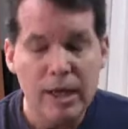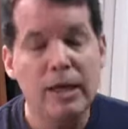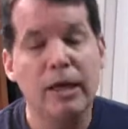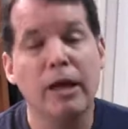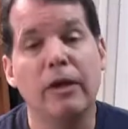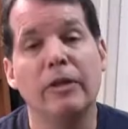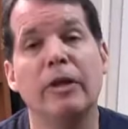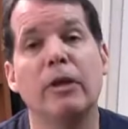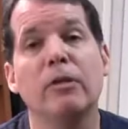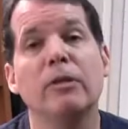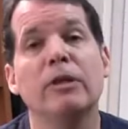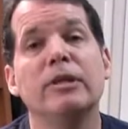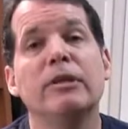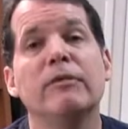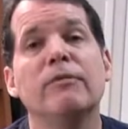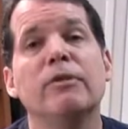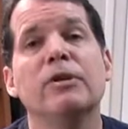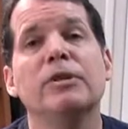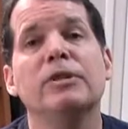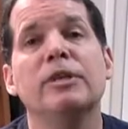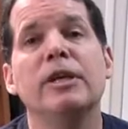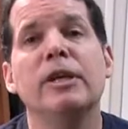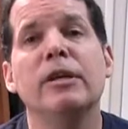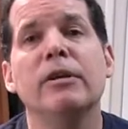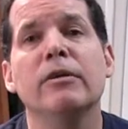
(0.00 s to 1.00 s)
Now the only
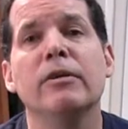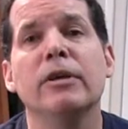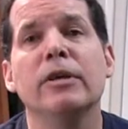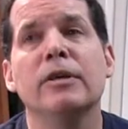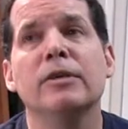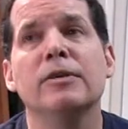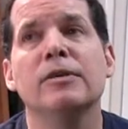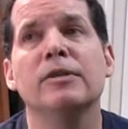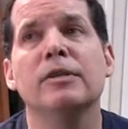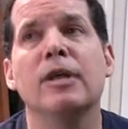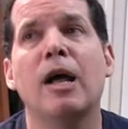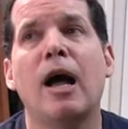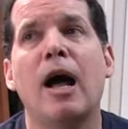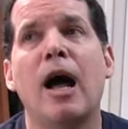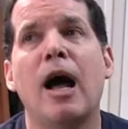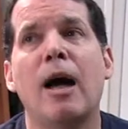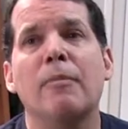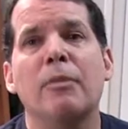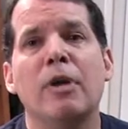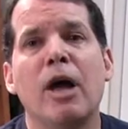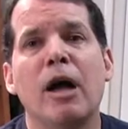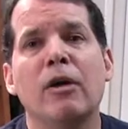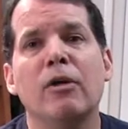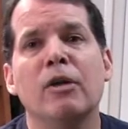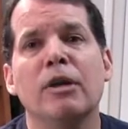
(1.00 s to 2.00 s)
difference here is
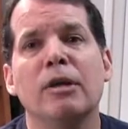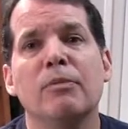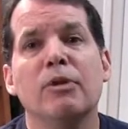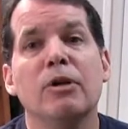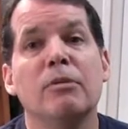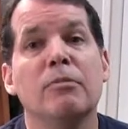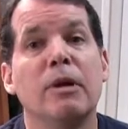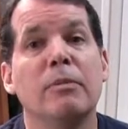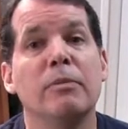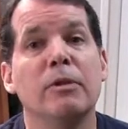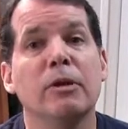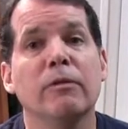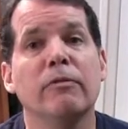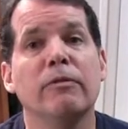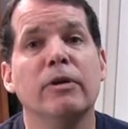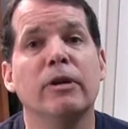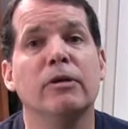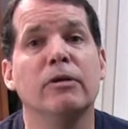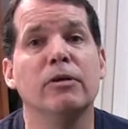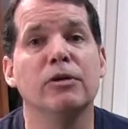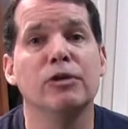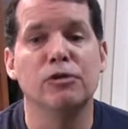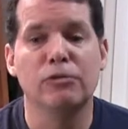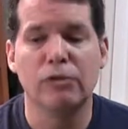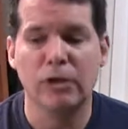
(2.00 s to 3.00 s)
I'm not going to put my middle
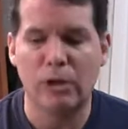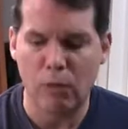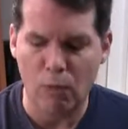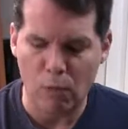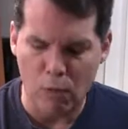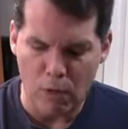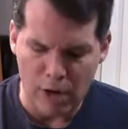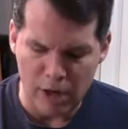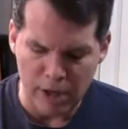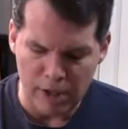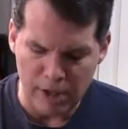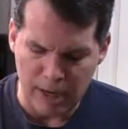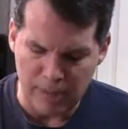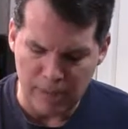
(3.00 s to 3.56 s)
finger on string 1.